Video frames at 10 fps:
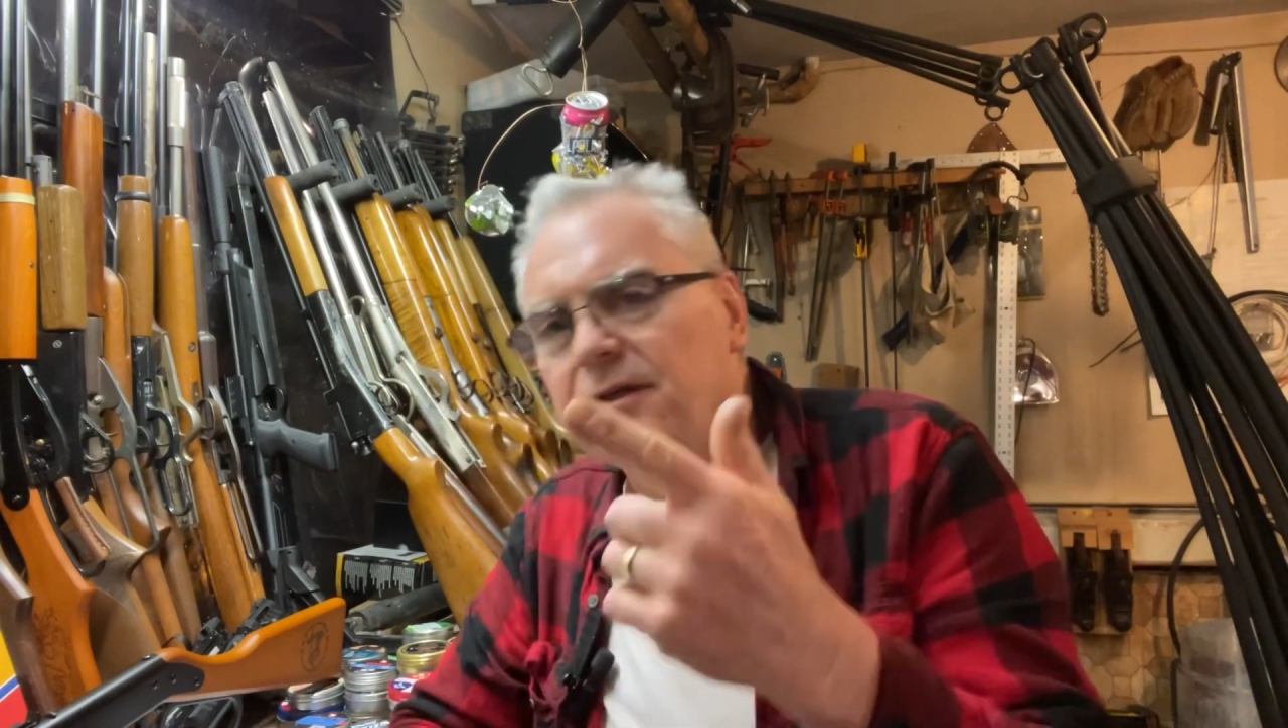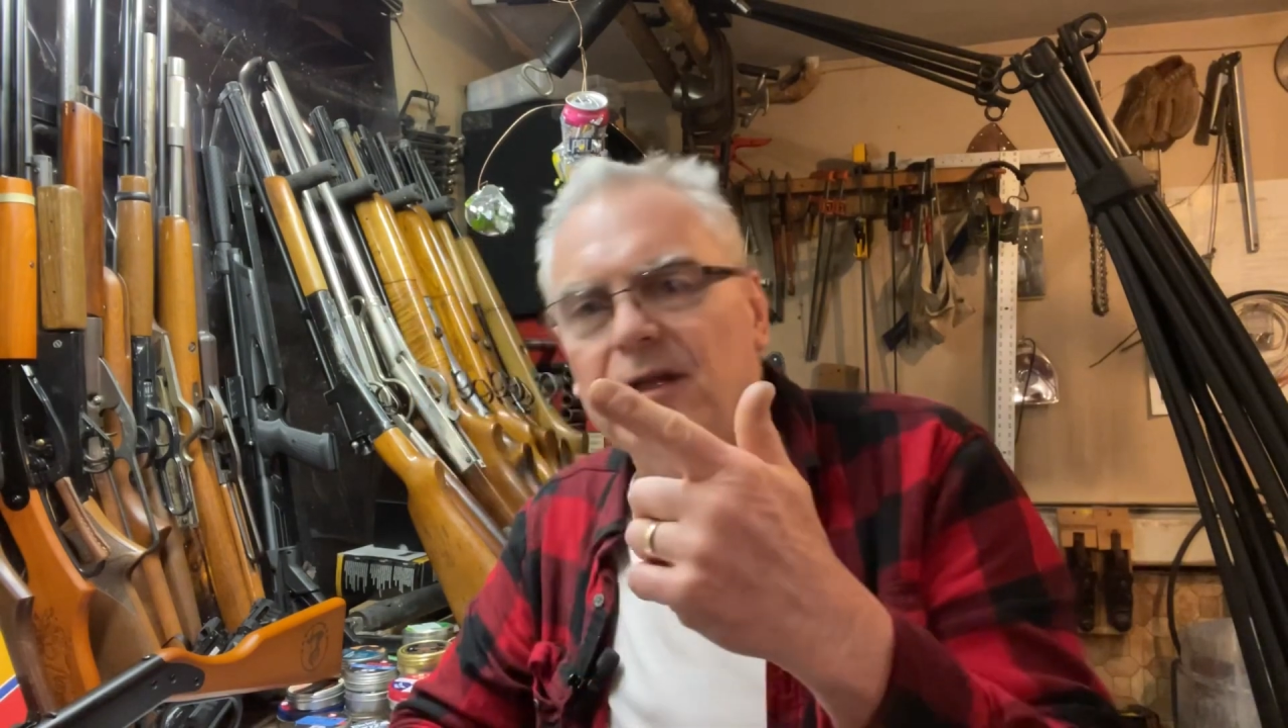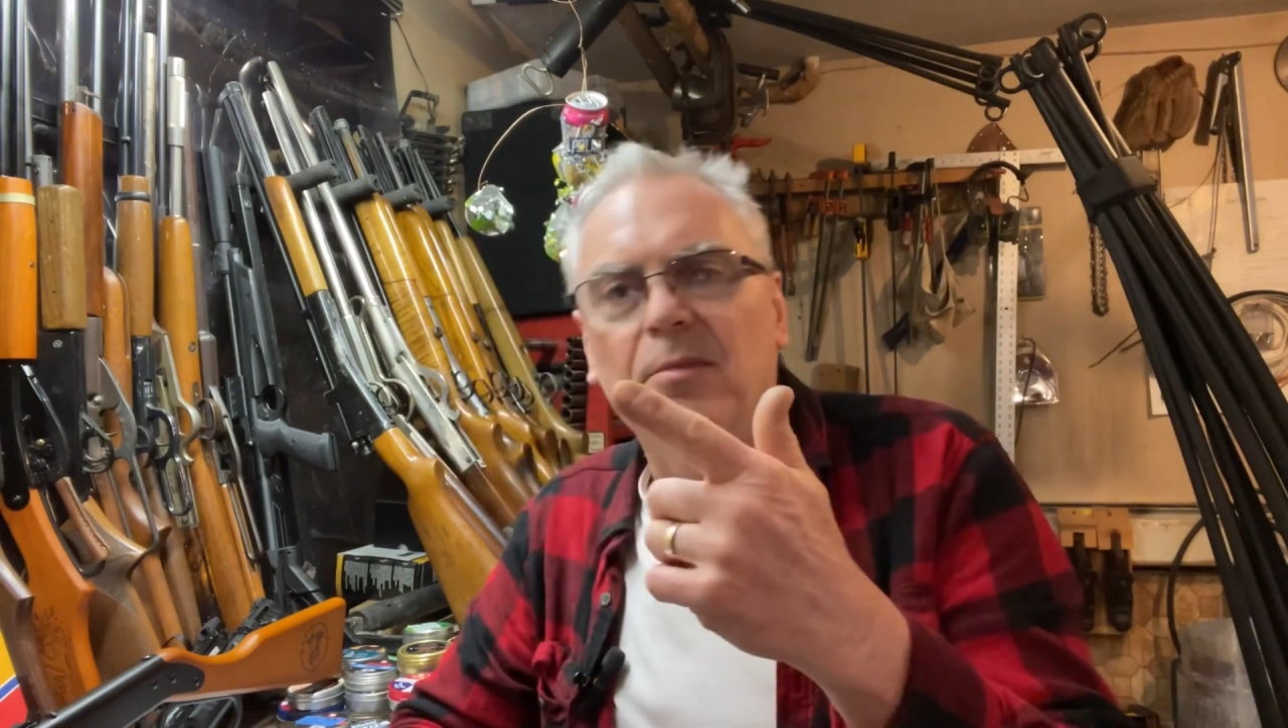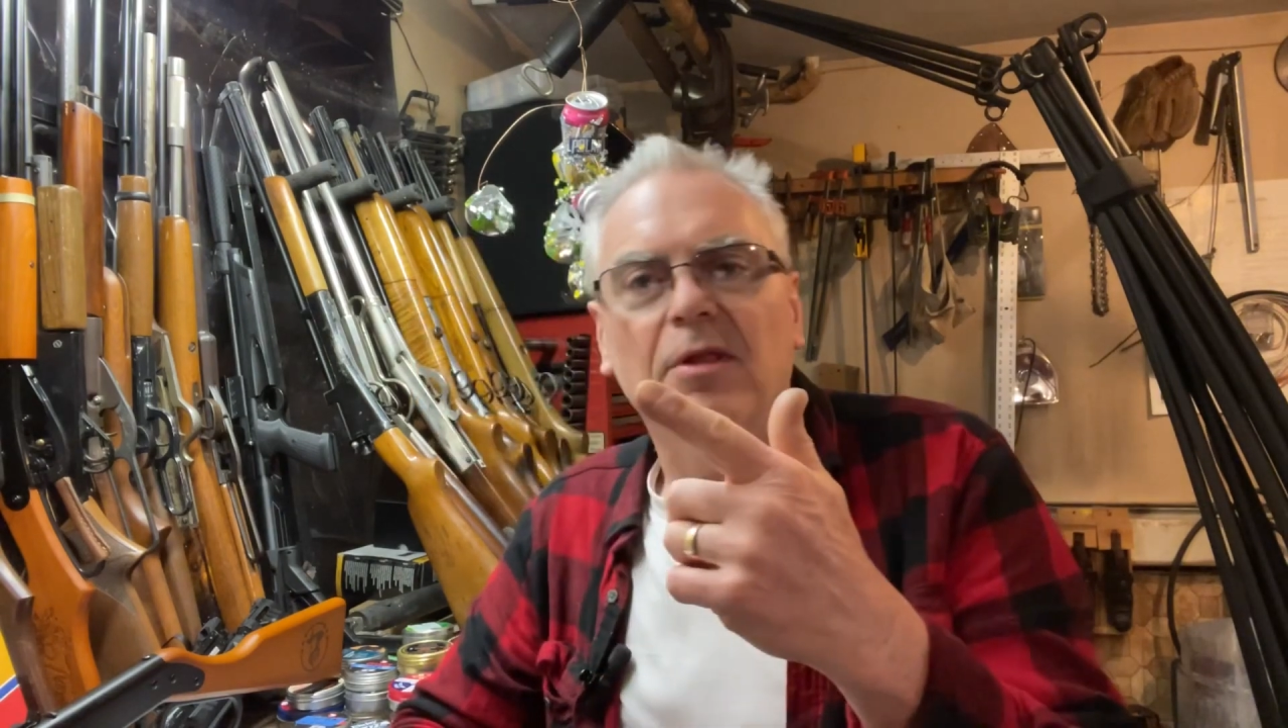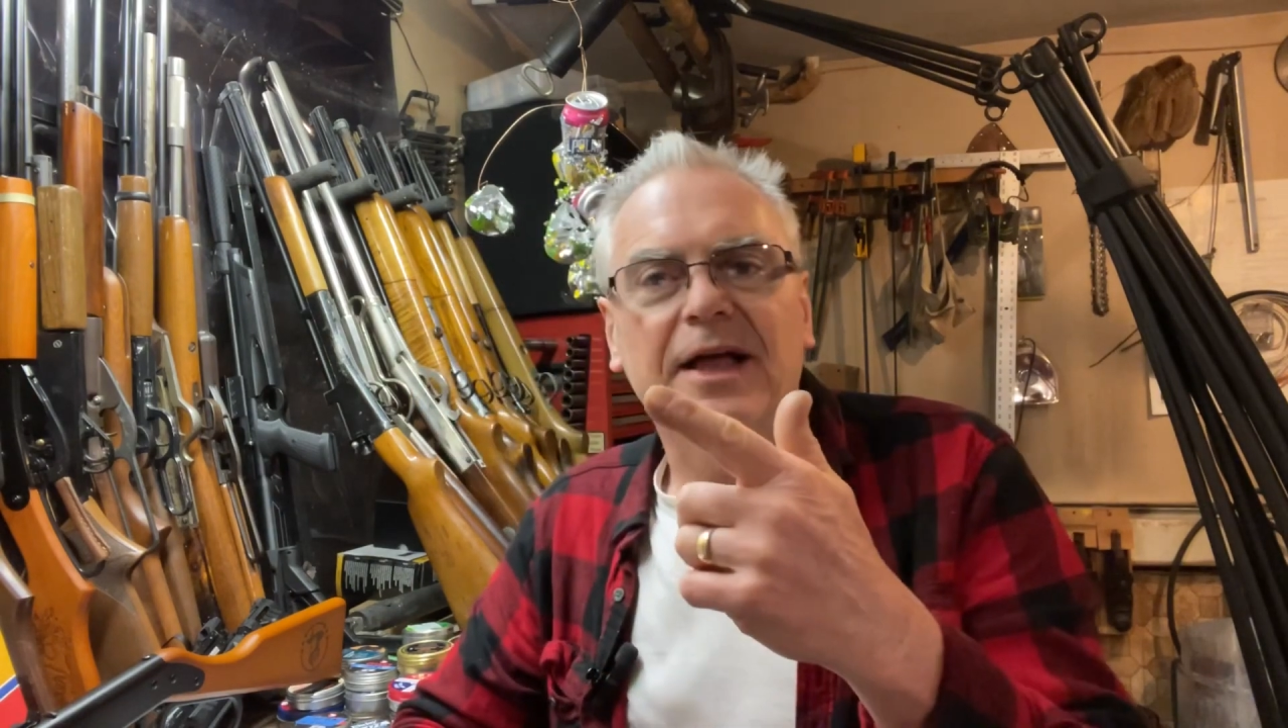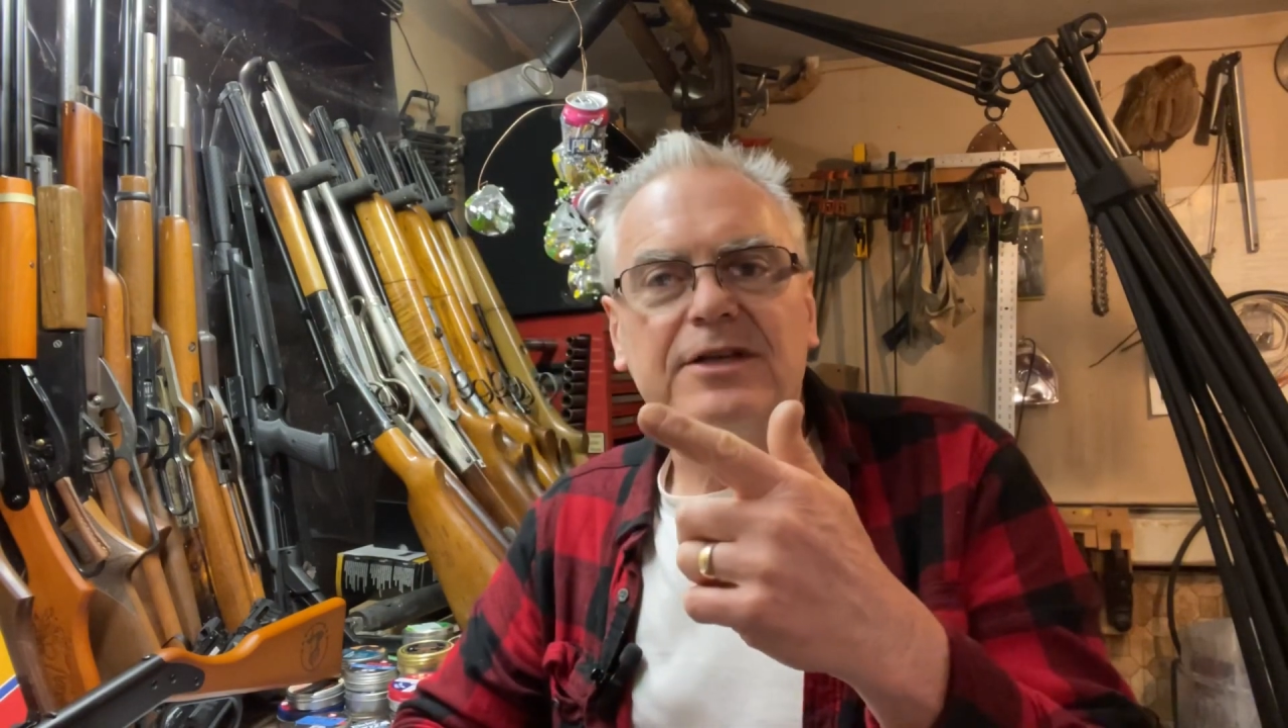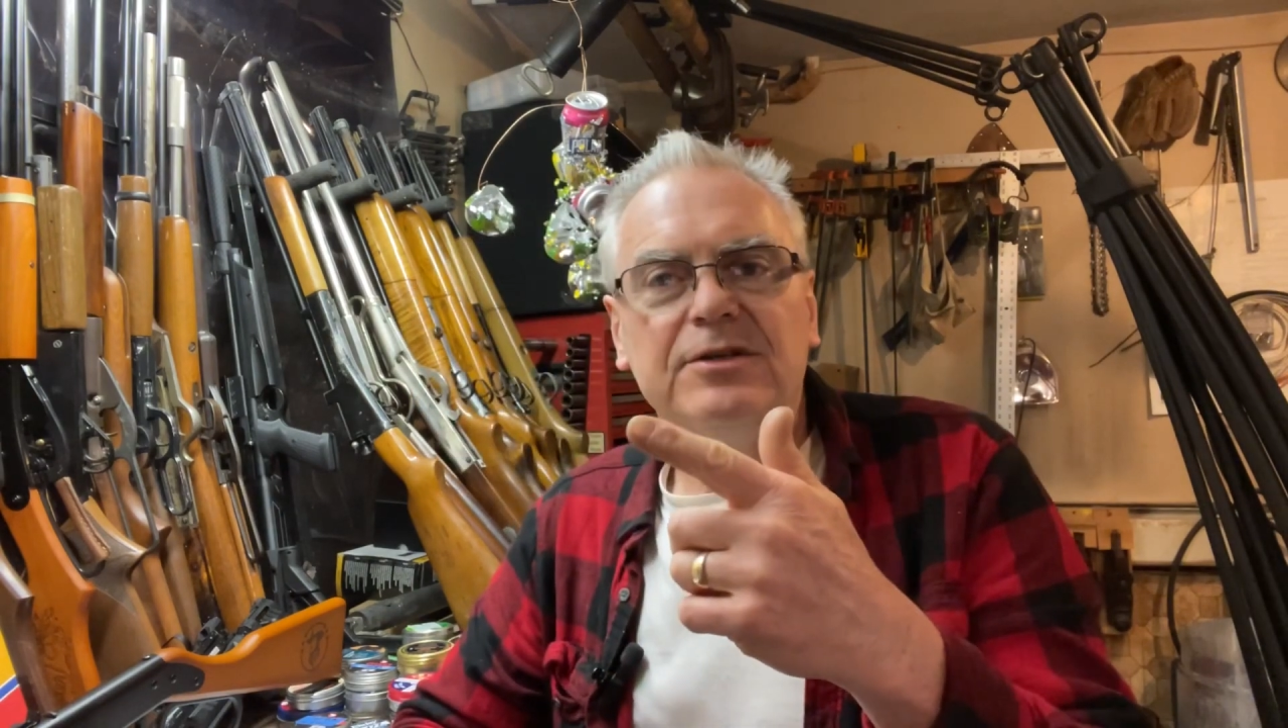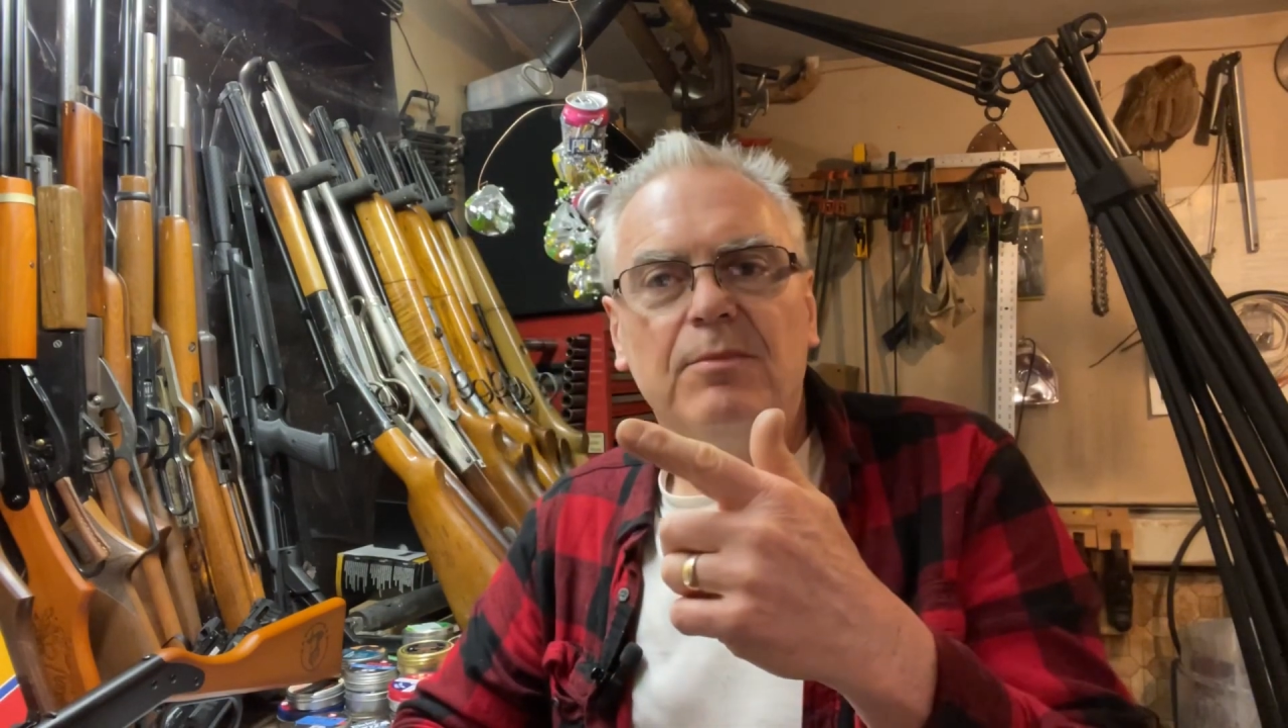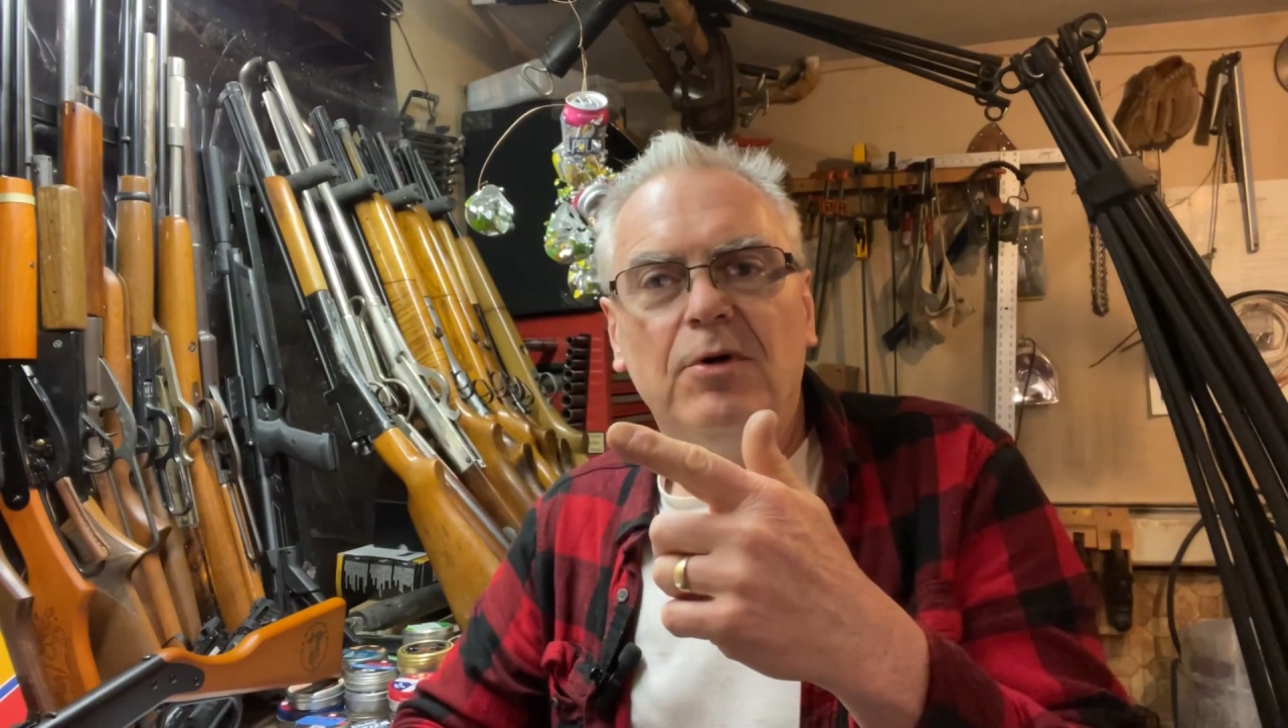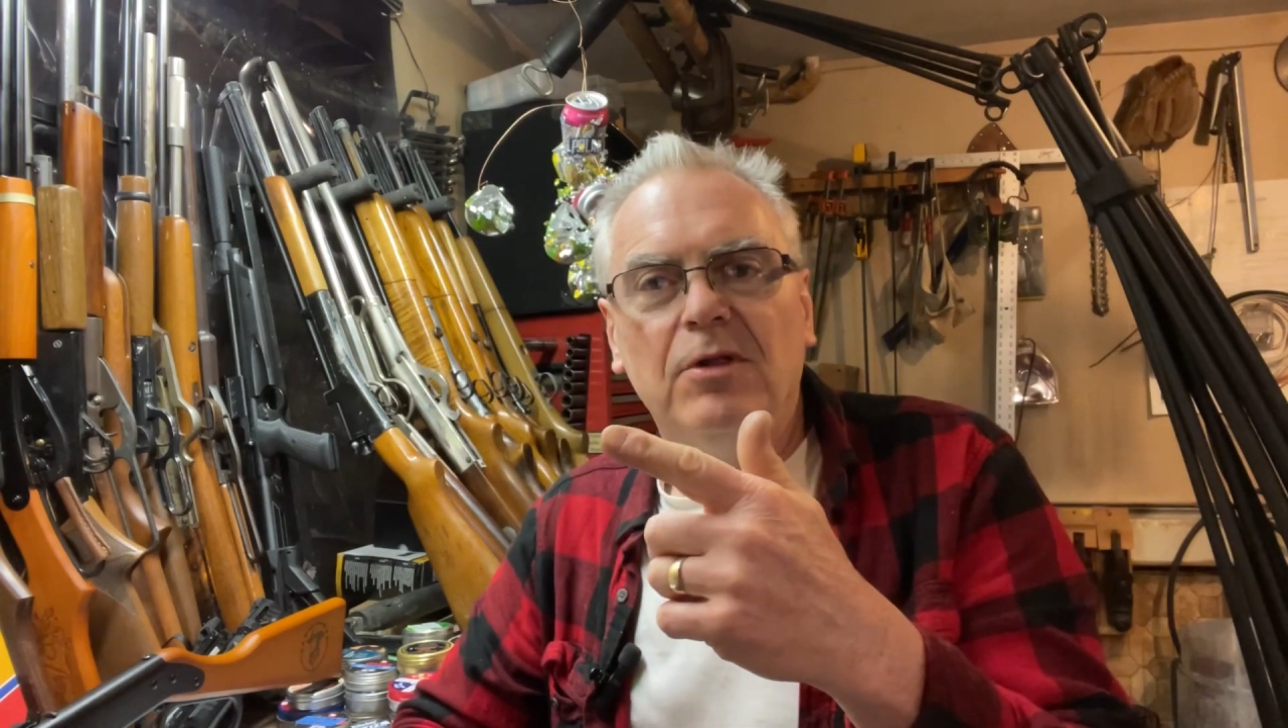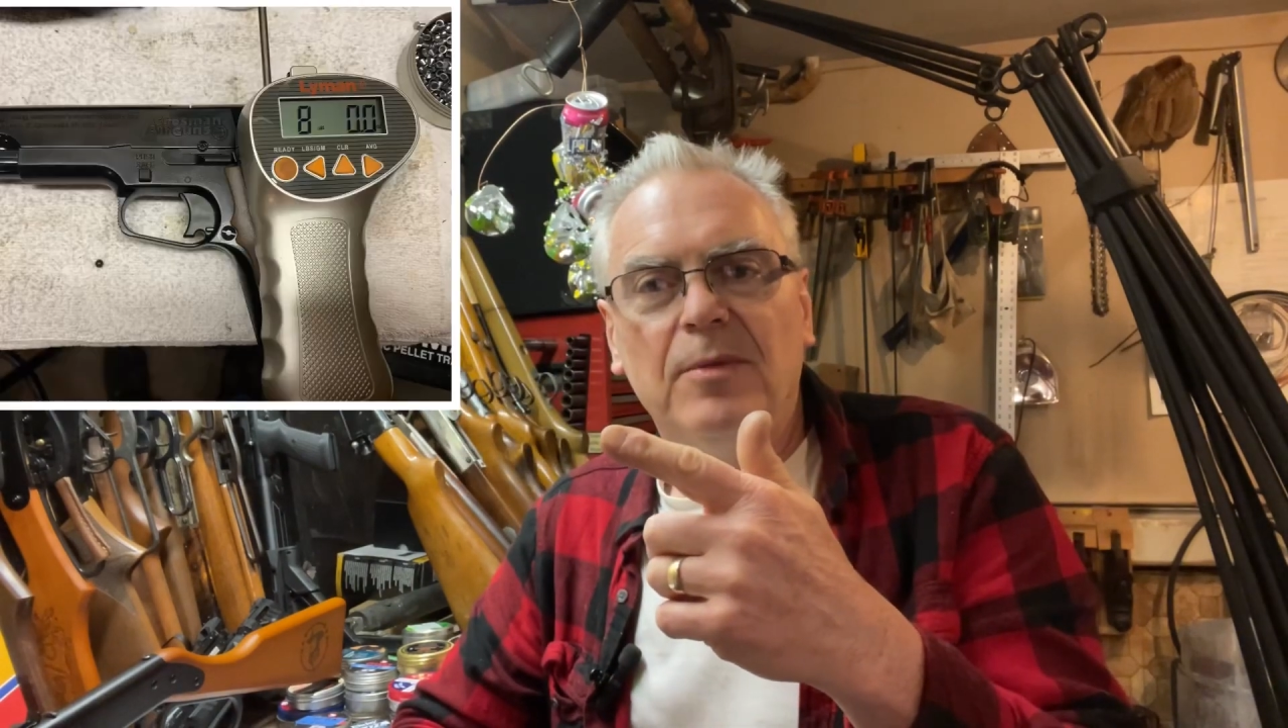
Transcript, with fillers: double action pull